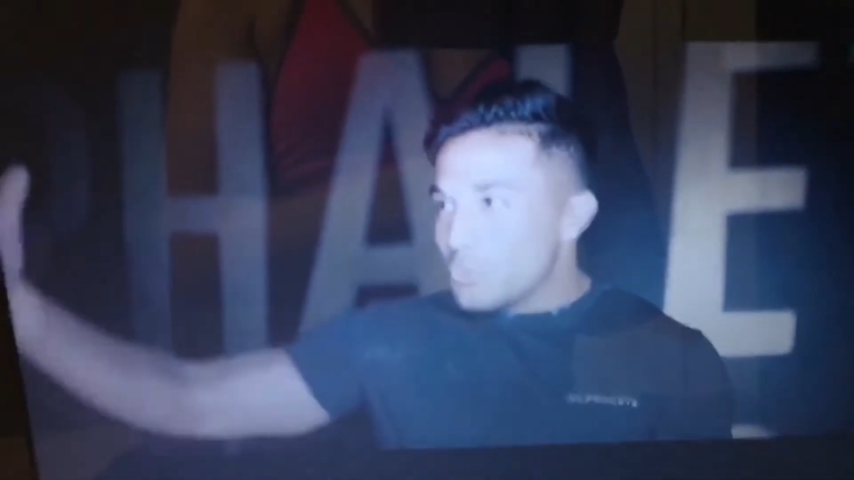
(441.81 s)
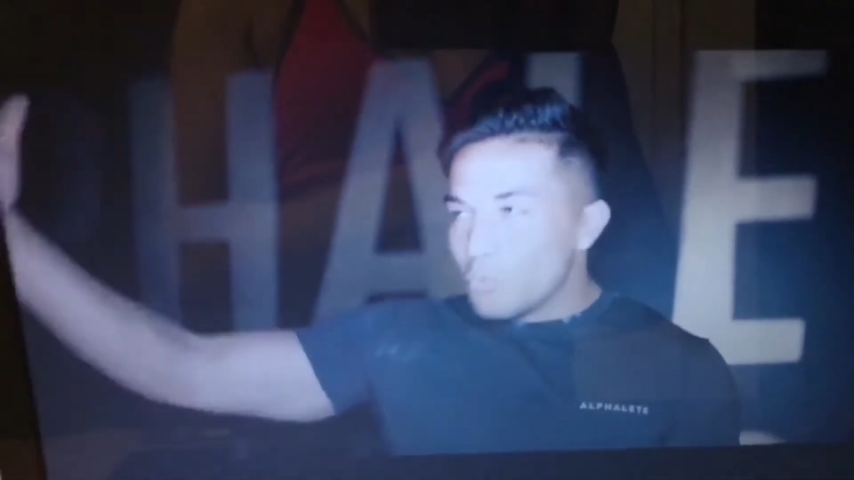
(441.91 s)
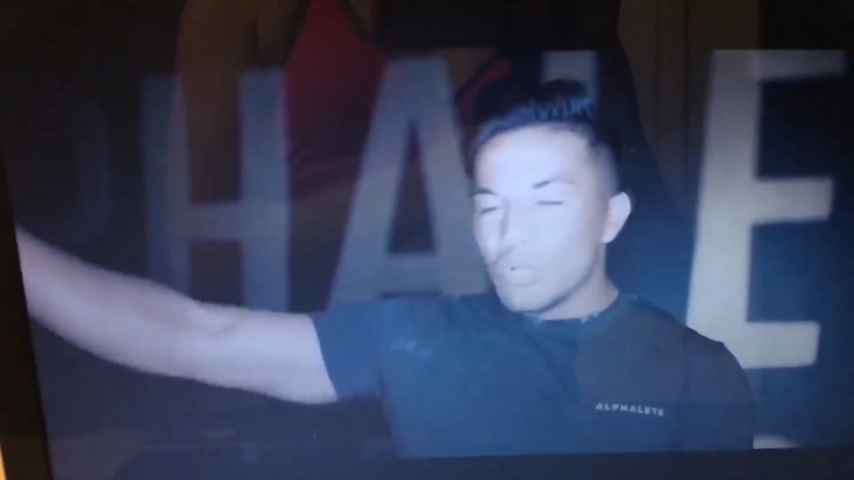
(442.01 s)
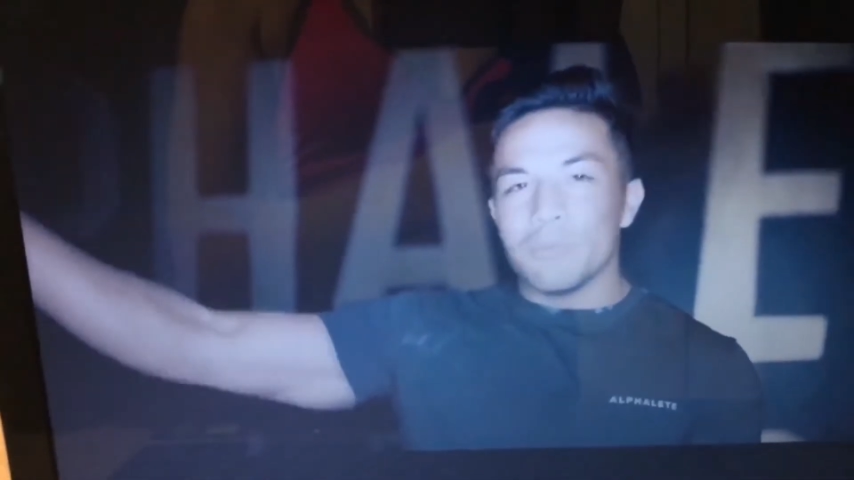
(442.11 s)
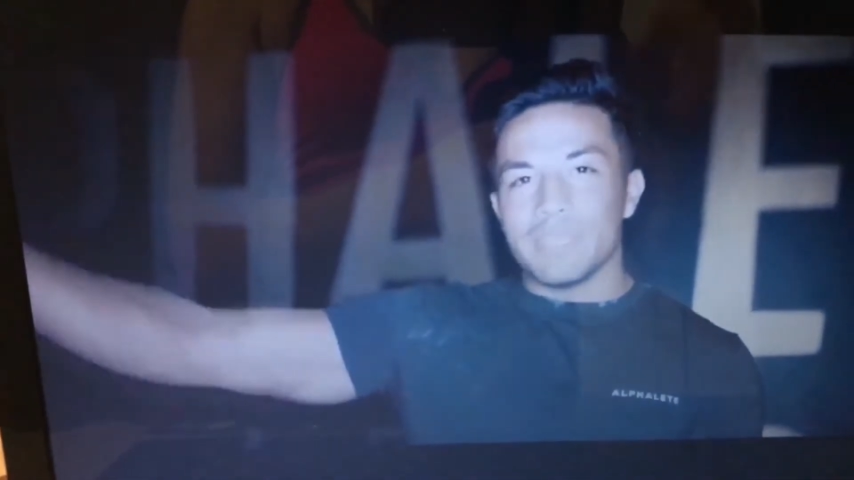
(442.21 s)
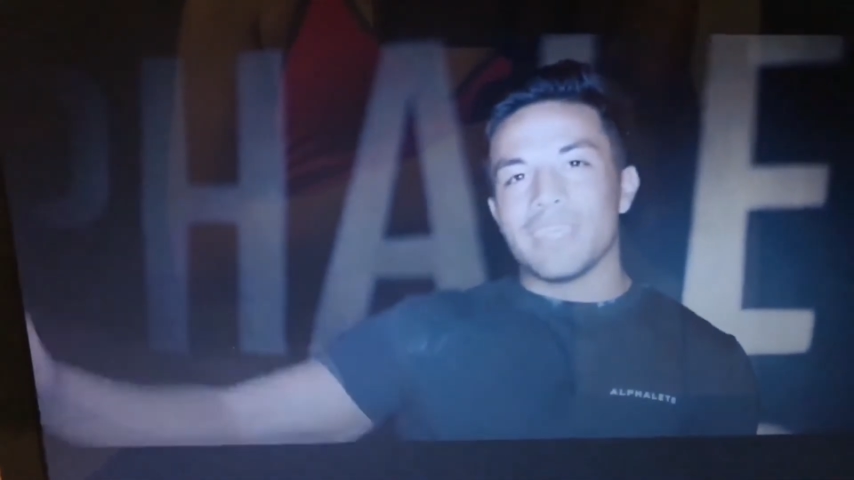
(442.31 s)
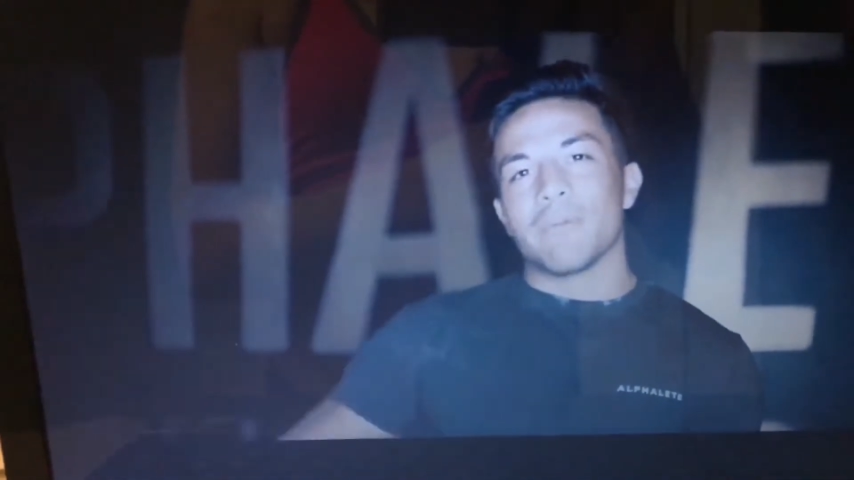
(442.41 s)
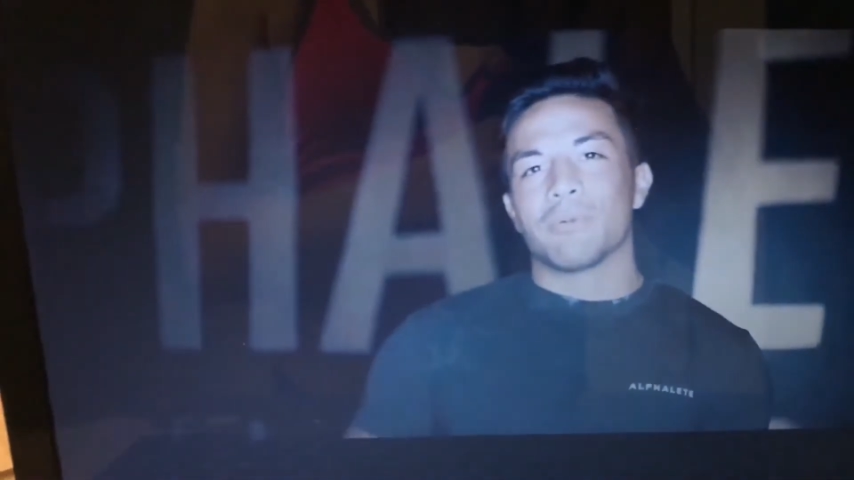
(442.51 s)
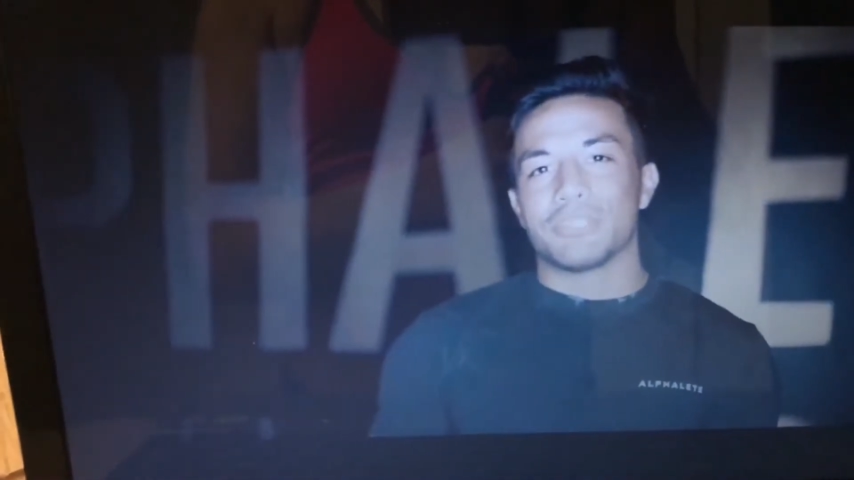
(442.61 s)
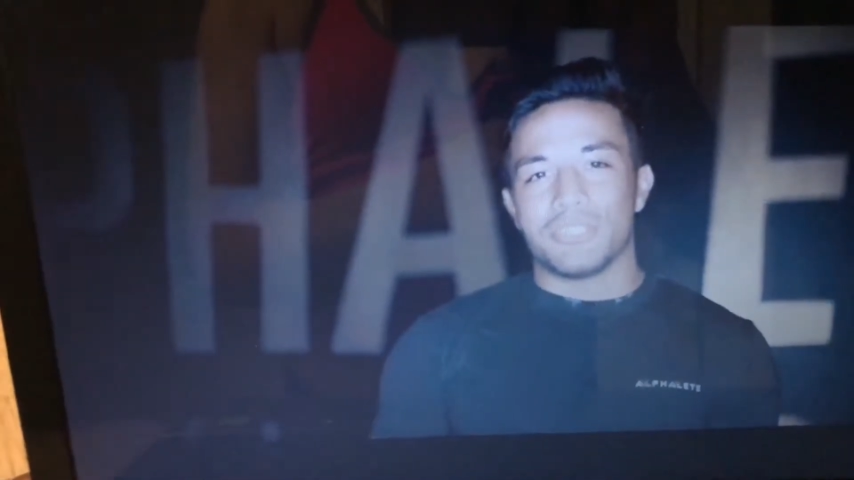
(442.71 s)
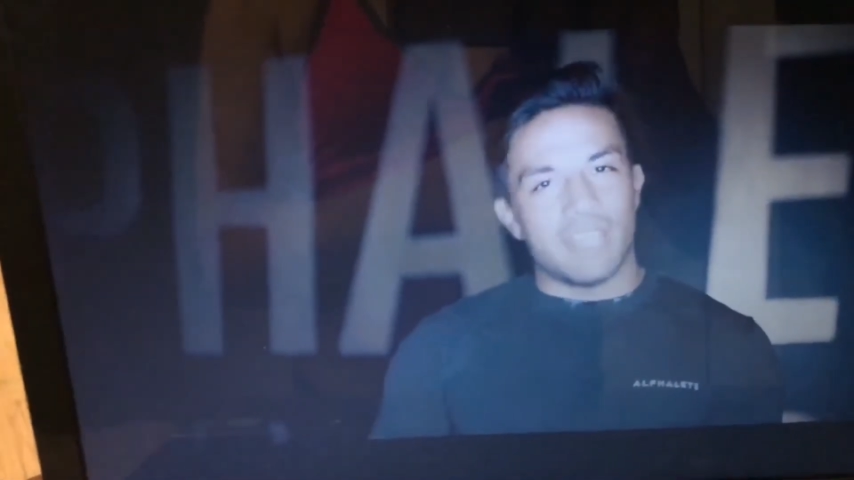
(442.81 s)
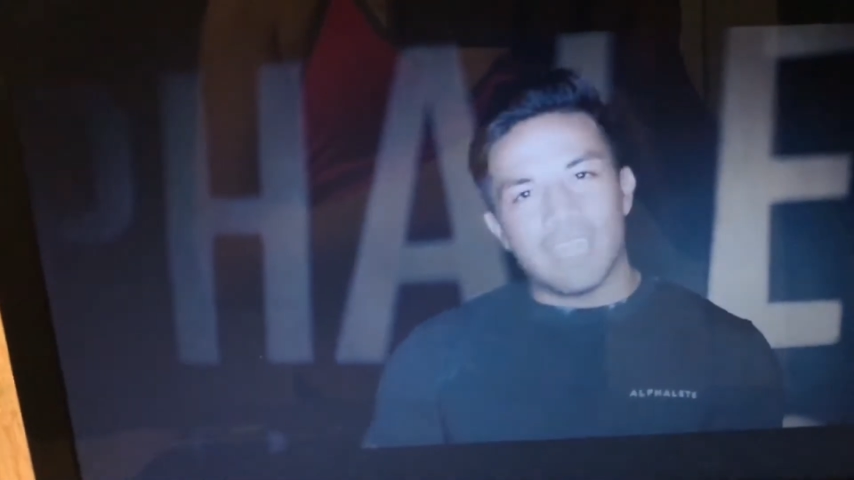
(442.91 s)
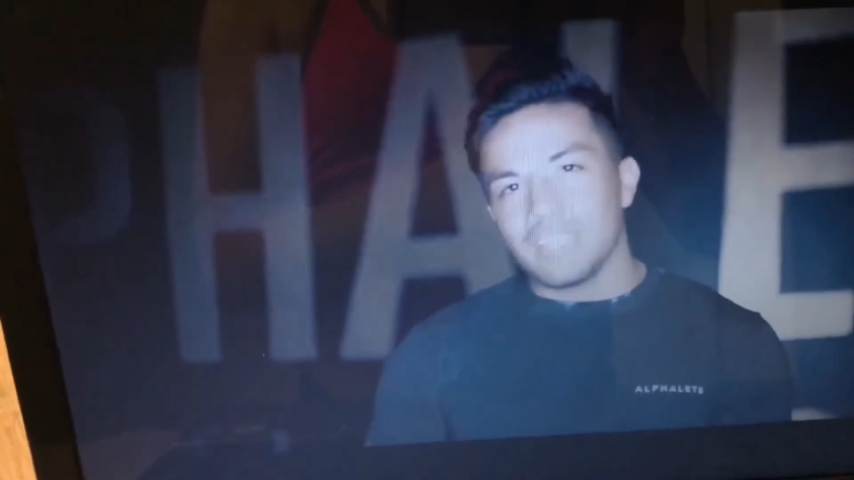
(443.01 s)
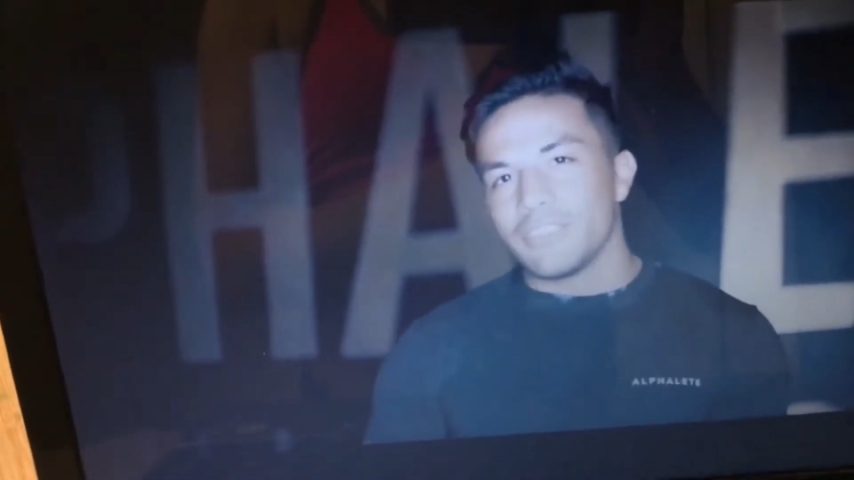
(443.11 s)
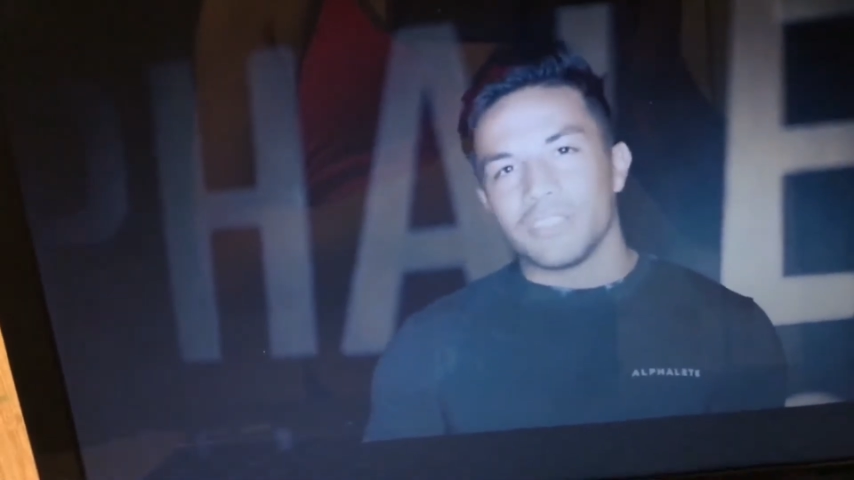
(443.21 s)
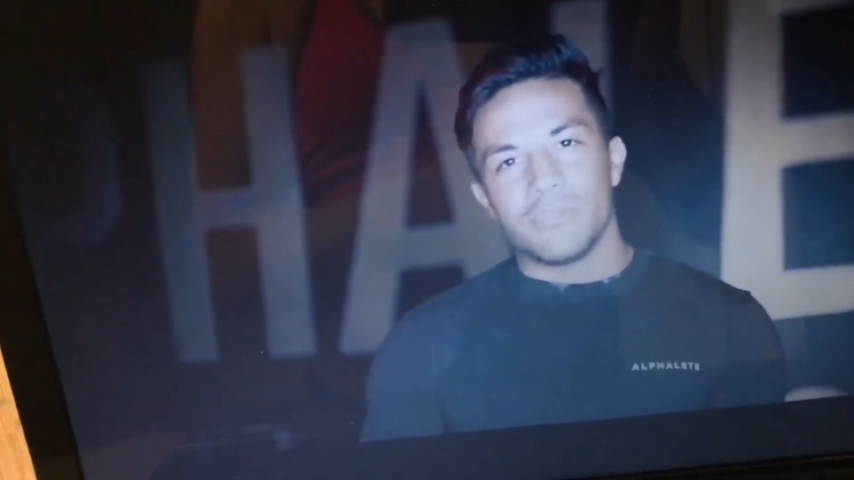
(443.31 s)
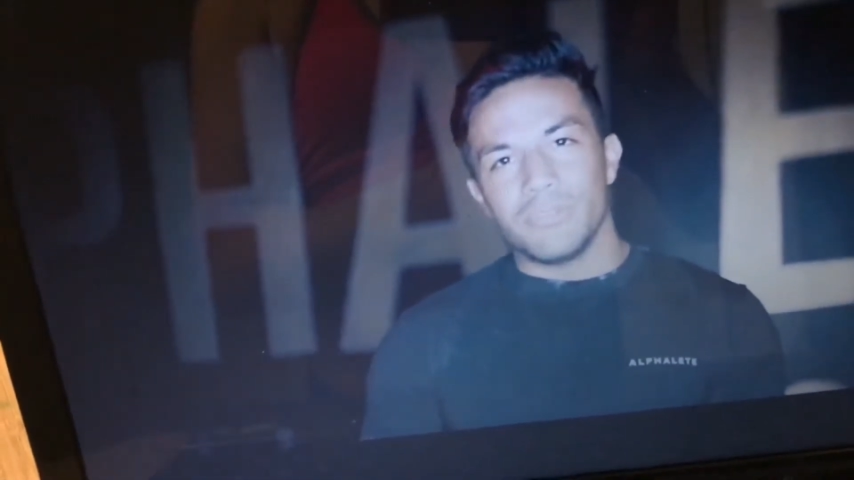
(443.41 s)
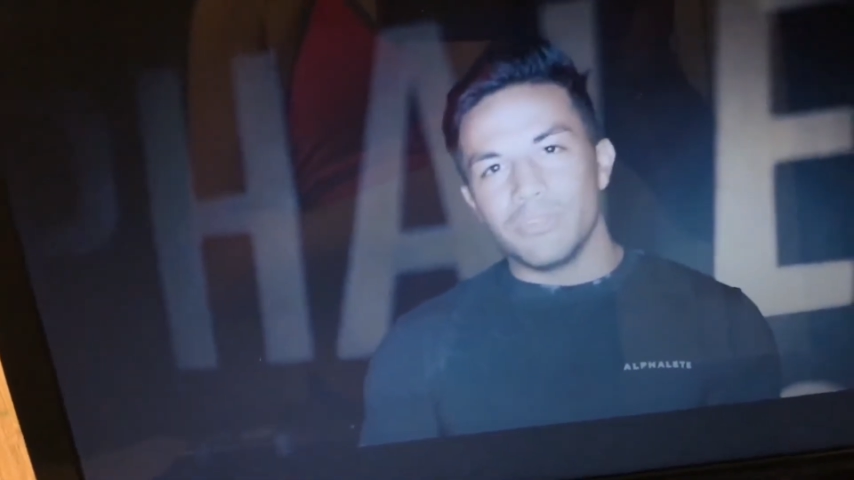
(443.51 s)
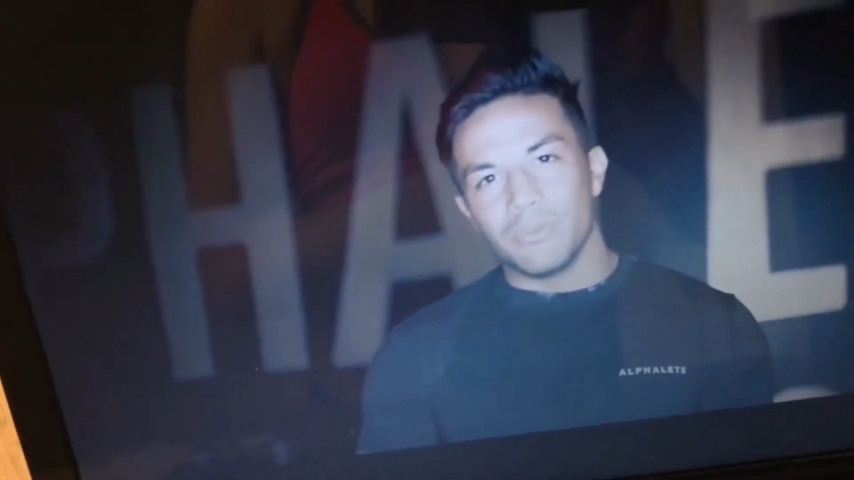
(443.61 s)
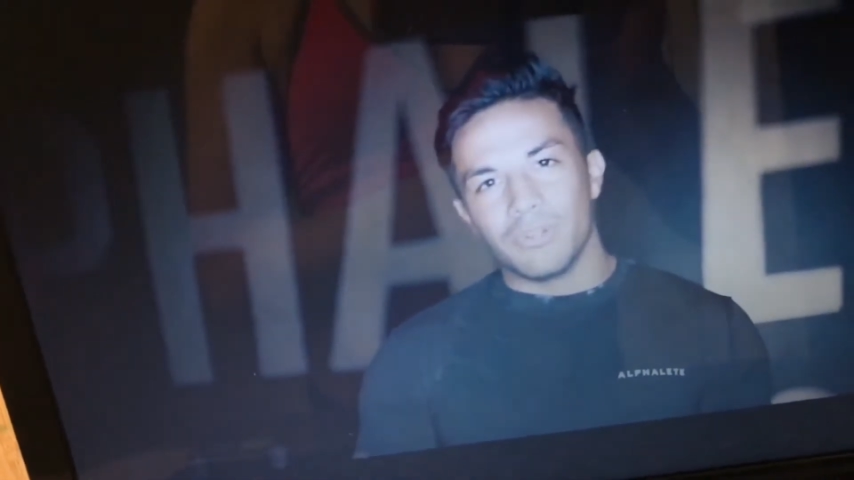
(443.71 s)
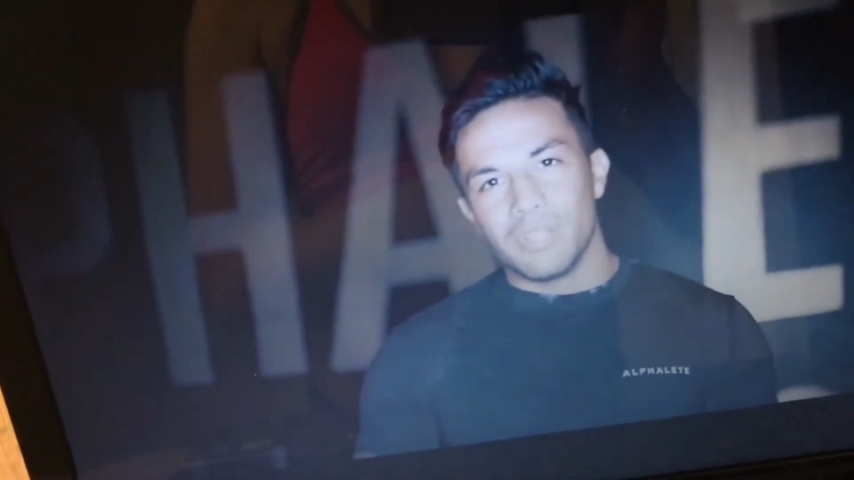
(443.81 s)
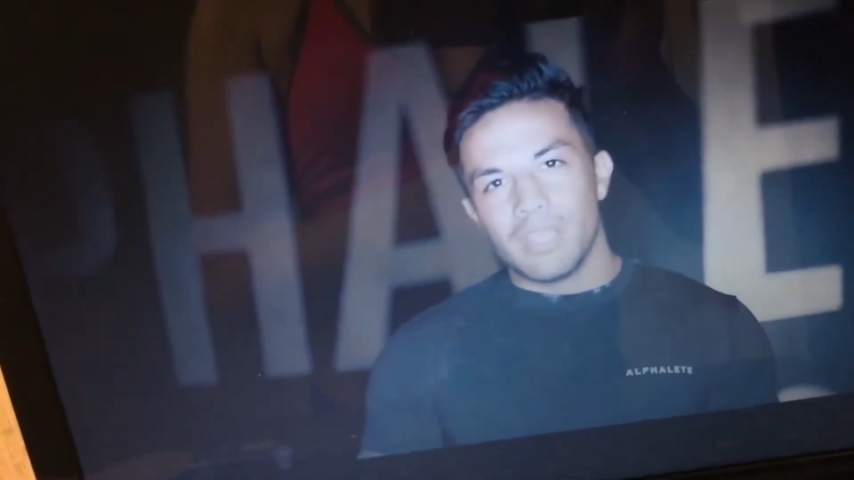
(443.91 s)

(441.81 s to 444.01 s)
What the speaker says: you will be that person in anything you do.